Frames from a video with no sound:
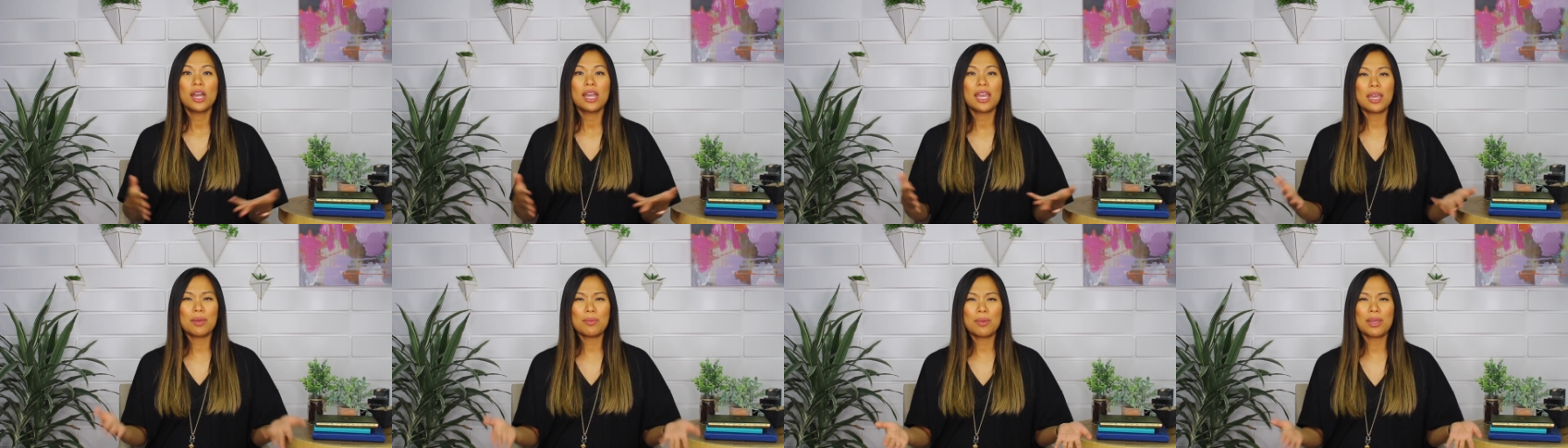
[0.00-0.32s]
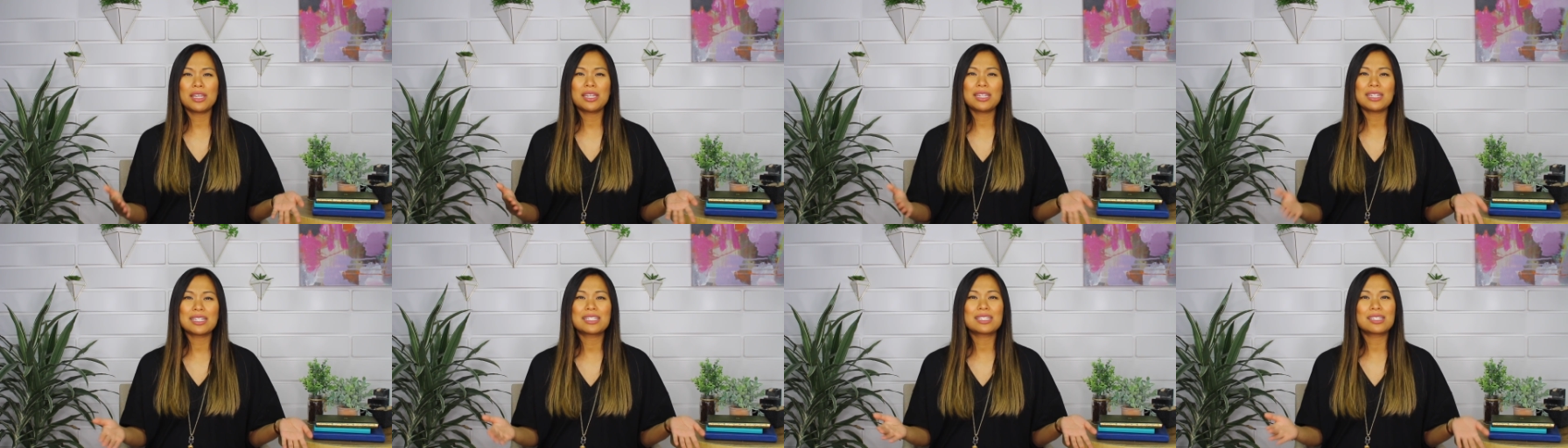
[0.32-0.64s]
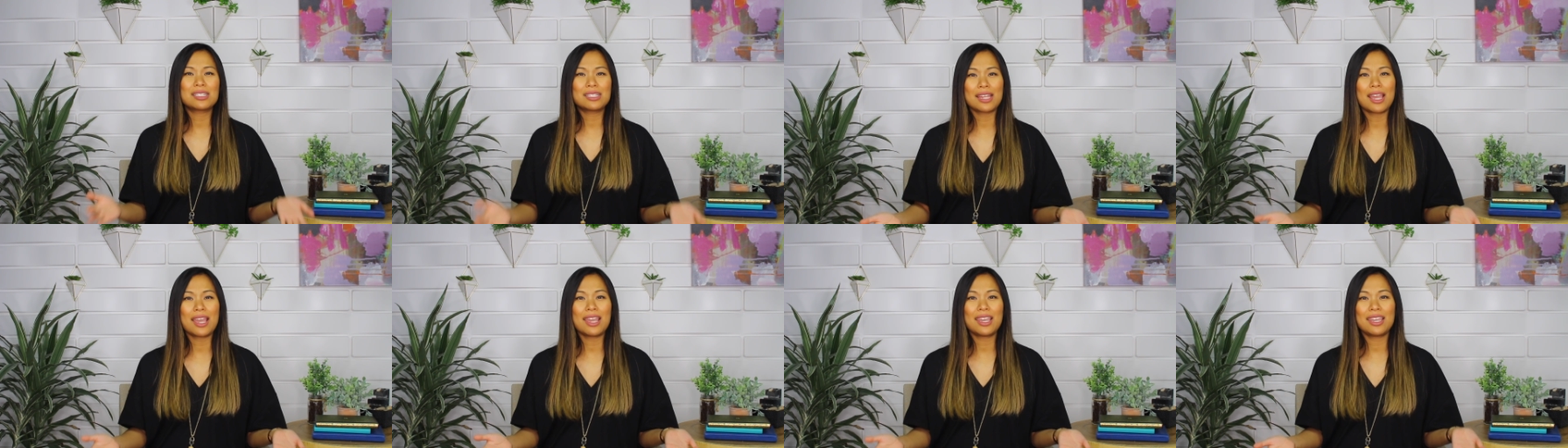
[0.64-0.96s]
am I gonna
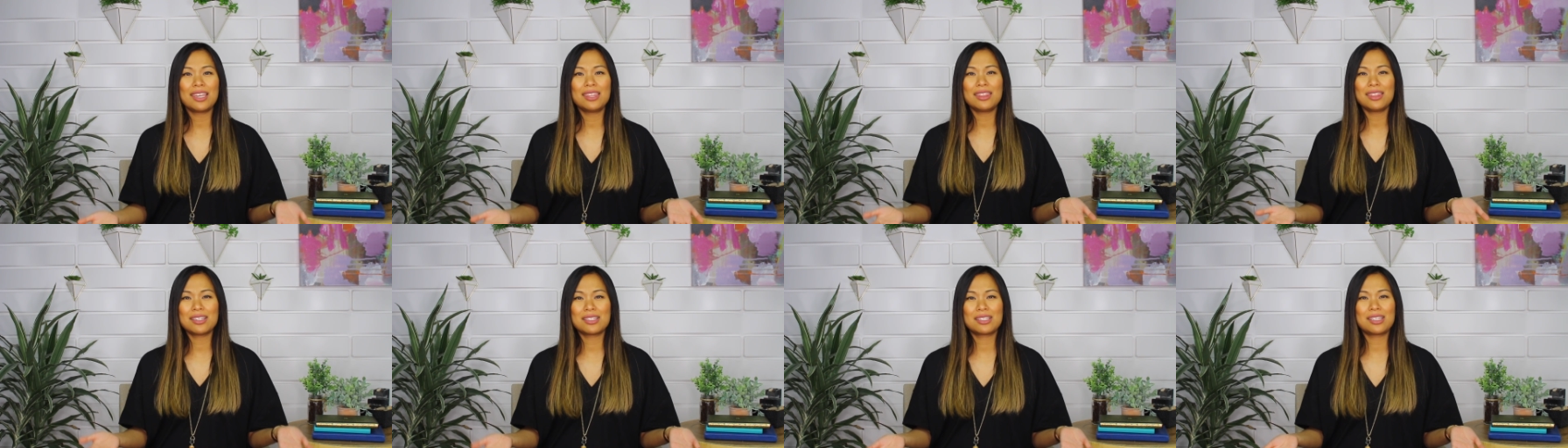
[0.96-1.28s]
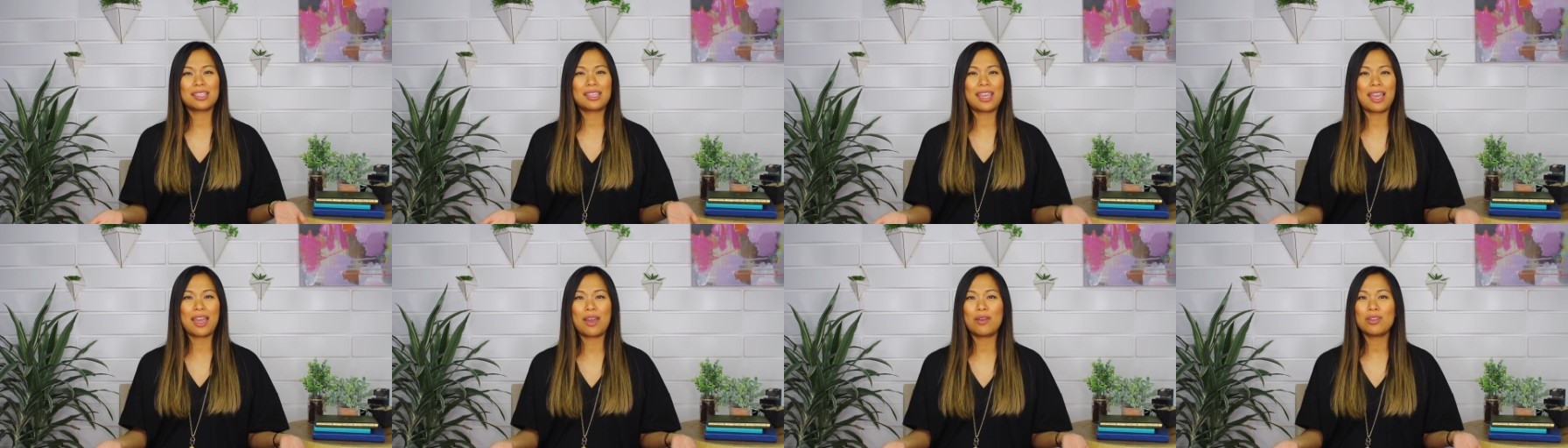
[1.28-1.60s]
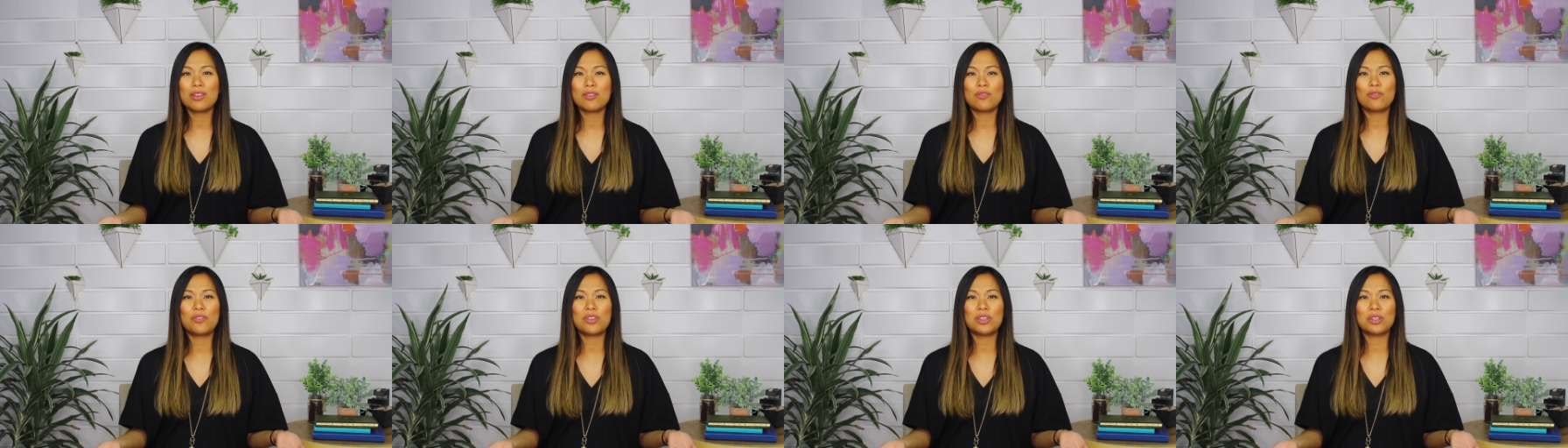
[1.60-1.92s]
stay in this
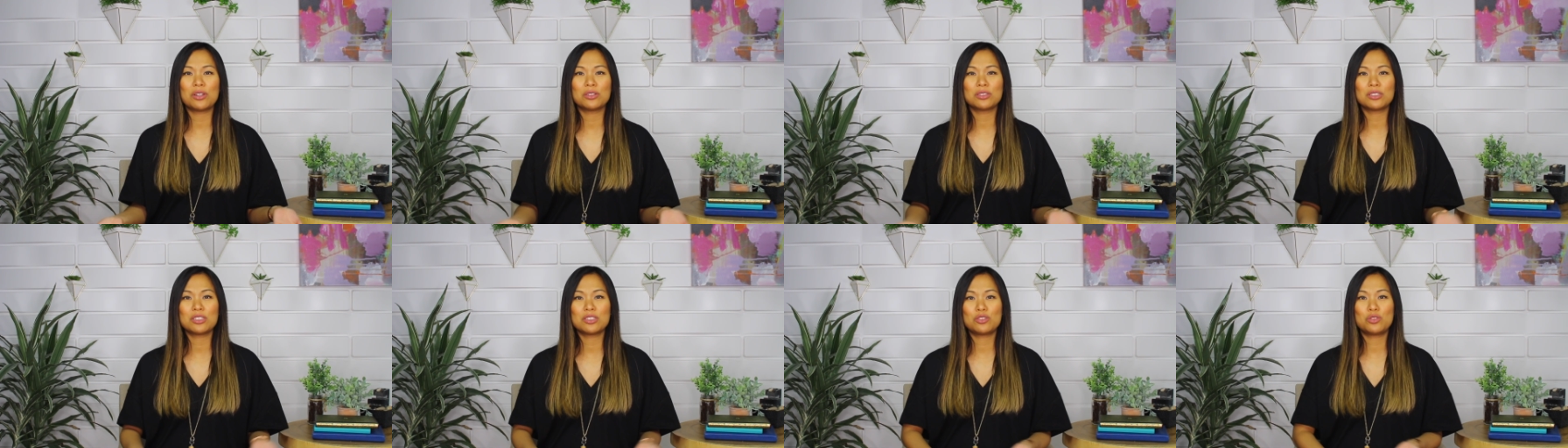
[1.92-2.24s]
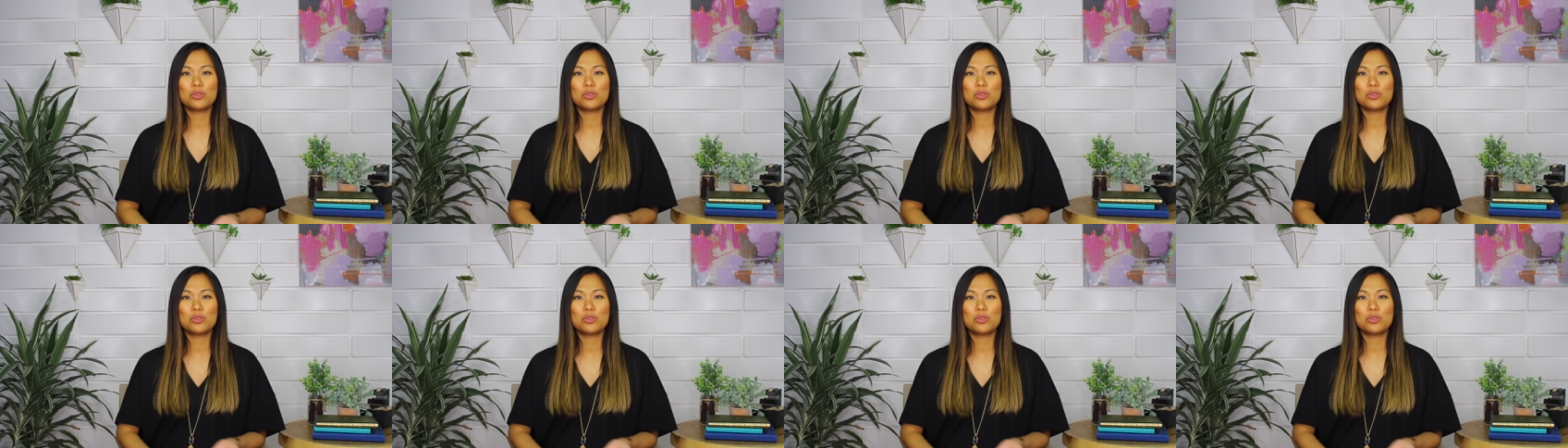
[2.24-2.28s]
accounting field?